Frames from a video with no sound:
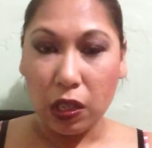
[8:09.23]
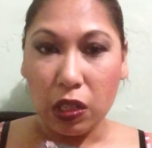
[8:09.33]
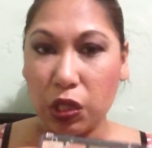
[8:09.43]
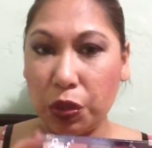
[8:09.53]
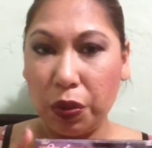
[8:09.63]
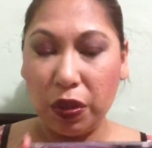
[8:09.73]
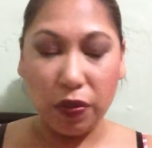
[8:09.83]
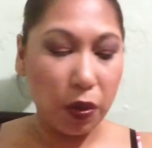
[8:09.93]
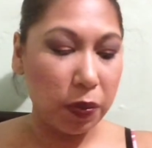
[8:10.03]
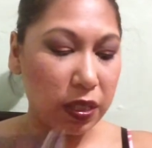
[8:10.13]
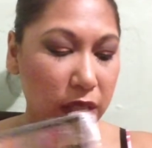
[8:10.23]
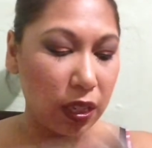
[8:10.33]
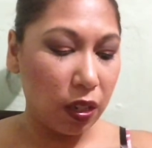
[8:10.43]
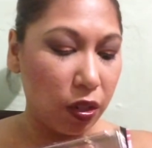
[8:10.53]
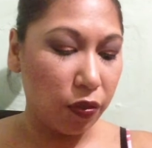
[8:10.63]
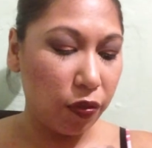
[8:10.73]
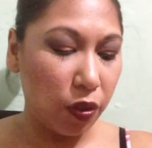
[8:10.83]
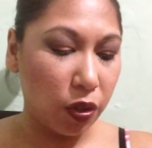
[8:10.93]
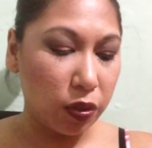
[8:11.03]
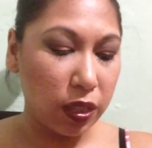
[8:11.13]
So even I'm seeing a lot of
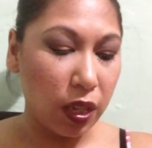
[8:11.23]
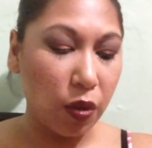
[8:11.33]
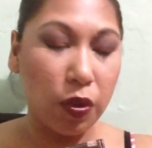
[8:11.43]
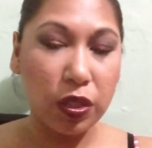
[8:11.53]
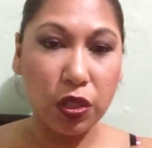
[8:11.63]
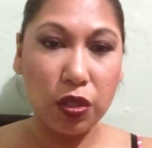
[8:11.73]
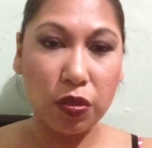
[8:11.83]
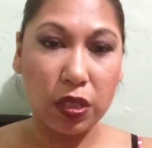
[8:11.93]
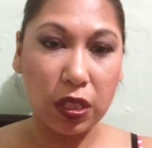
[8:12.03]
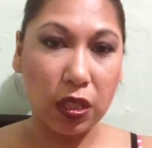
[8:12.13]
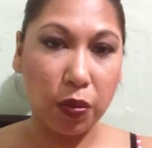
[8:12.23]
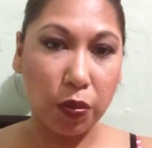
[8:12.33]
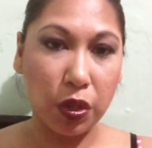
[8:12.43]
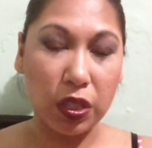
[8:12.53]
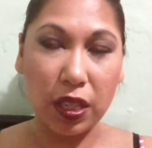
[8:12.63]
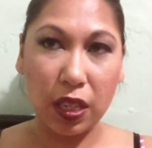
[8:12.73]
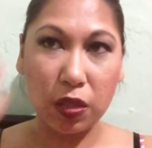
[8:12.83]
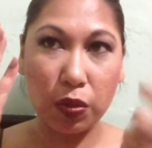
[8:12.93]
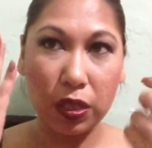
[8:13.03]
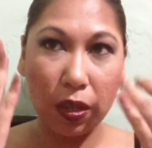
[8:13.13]
fallout here. Once you use it in your brush, I
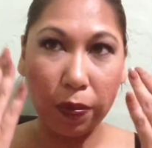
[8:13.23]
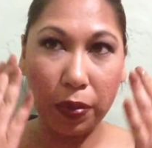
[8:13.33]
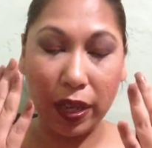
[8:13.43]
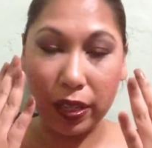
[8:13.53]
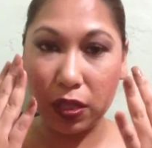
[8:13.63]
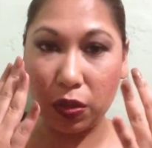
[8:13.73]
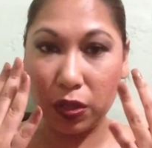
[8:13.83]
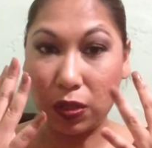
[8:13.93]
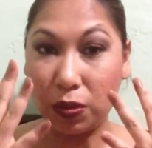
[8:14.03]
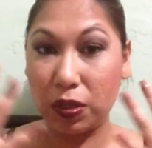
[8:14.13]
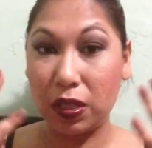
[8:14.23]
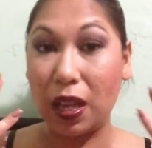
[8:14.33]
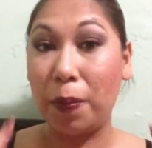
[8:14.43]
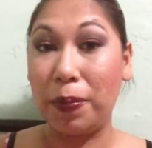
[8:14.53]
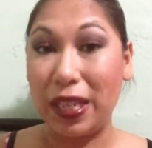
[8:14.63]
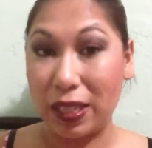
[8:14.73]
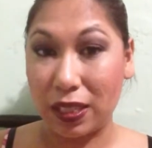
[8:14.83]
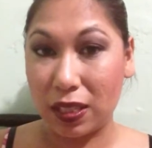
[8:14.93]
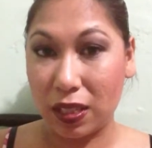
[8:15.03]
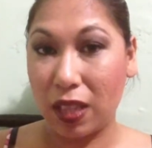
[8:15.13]
guess once it applies onto a
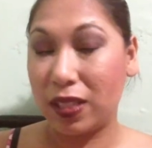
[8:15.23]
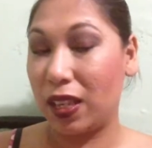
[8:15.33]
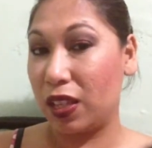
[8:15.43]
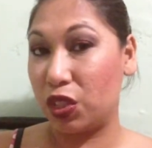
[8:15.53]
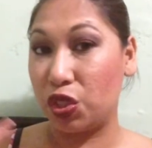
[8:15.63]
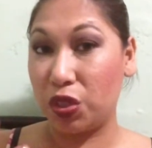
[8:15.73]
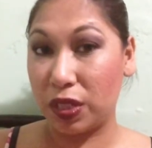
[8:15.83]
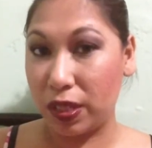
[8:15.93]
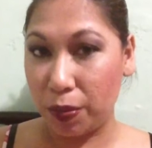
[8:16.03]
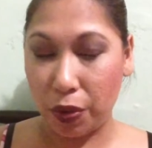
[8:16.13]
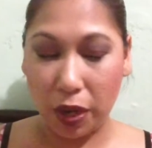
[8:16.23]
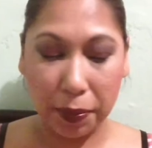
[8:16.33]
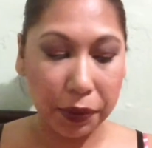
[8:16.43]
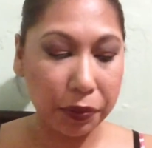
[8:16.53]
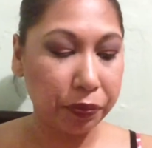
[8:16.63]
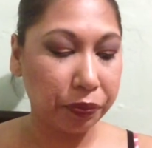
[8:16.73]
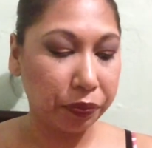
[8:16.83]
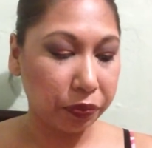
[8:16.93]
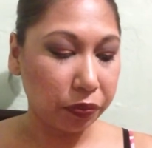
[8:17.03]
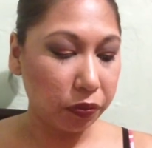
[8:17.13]
base as against just a primer,
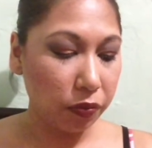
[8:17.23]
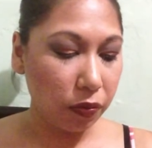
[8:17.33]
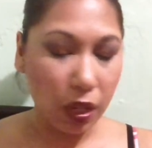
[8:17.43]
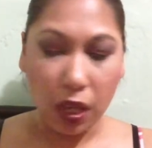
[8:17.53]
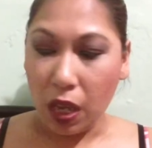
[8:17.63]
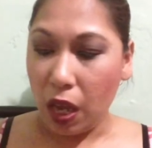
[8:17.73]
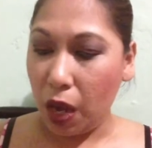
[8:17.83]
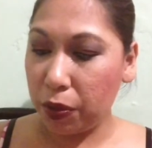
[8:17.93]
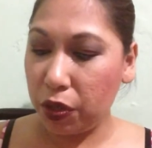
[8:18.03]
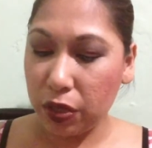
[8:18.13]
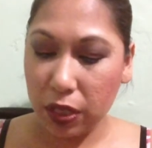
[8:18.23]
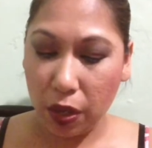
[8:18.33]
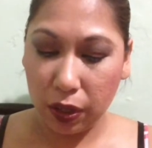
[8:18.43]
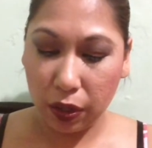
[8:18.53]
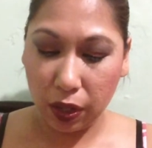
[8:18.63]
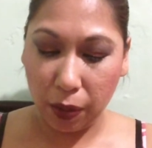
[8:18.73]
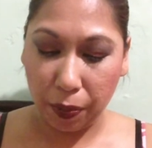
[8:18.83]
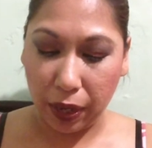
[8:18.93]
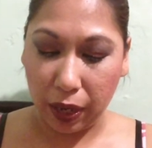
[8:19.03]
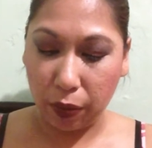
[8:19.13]
I'm curious how they're gonna
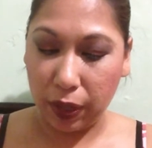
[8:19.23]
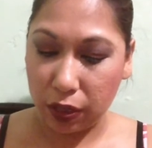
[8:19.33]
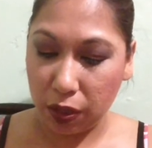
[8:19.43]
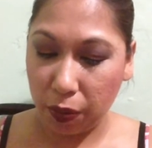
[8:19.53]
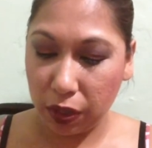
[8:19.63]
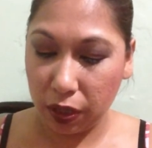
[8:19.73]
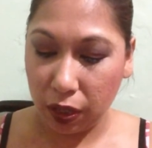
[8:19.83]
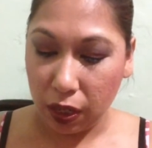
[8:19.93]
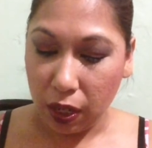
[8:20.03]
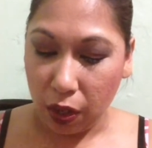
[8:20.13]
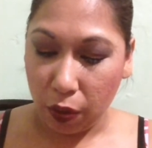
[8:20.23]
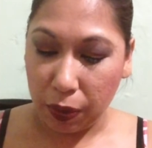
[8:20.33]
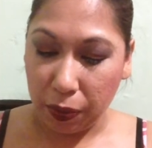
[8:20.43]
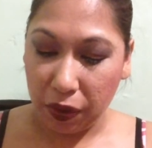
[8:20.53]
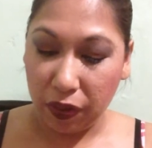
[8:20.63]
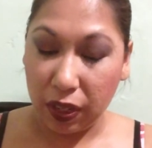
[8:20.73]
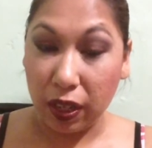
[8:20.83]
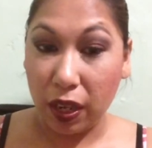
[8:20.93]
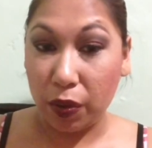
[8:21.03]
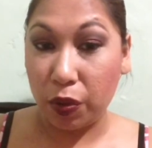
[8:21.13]
apply wet. So I'm gonna wet my finger
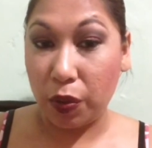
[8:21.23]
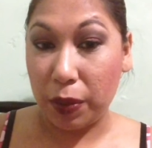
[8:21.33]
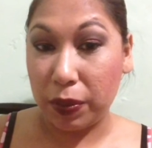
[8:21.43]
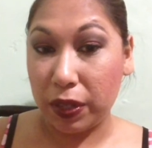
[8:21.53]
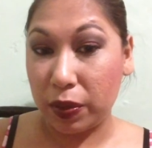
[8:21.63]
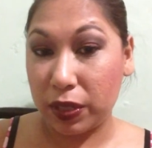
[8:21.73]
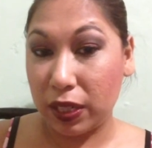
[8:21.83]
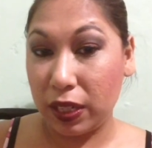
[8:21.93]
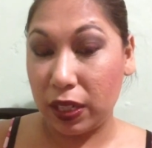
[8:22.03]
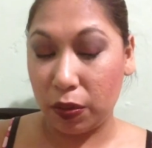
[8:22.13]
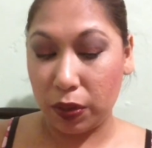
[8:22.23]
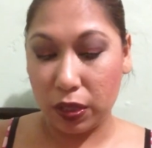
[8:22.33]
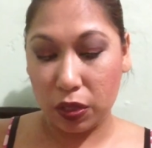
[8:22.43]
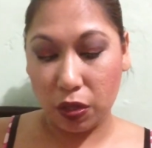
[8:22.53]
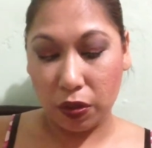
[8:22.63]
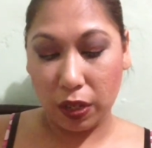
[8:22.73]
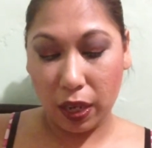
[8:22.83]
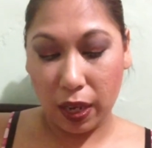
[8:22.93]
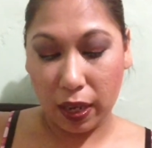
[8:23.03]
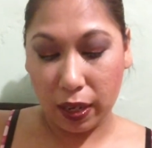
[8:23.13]
here with the wipe that I was cleaning with, sorry,
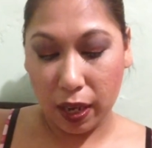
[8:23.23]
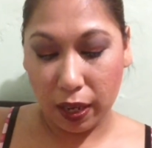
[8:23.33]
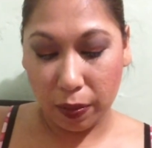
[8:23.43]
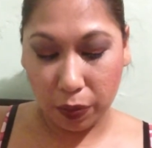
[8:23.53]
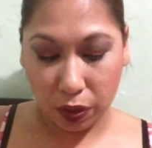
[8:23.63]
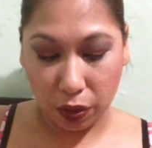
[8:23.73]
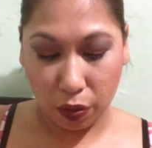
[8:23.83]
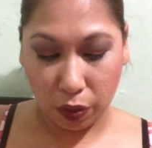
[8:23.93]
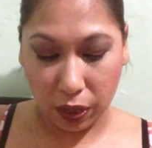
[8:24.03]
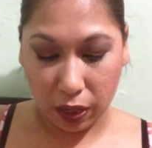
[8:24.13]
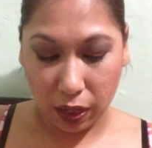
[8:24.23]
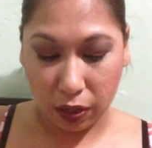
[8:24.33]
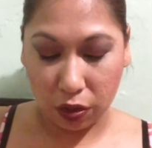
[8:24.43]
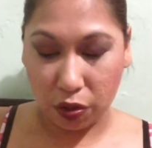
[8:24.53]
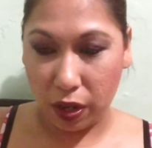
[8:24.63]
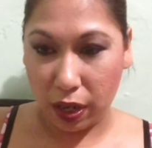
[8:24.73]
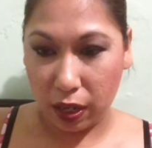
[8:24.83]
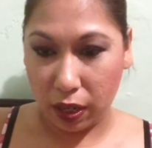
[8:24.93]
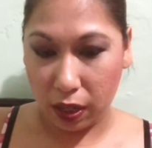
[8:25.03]
and I am gonna go in and try.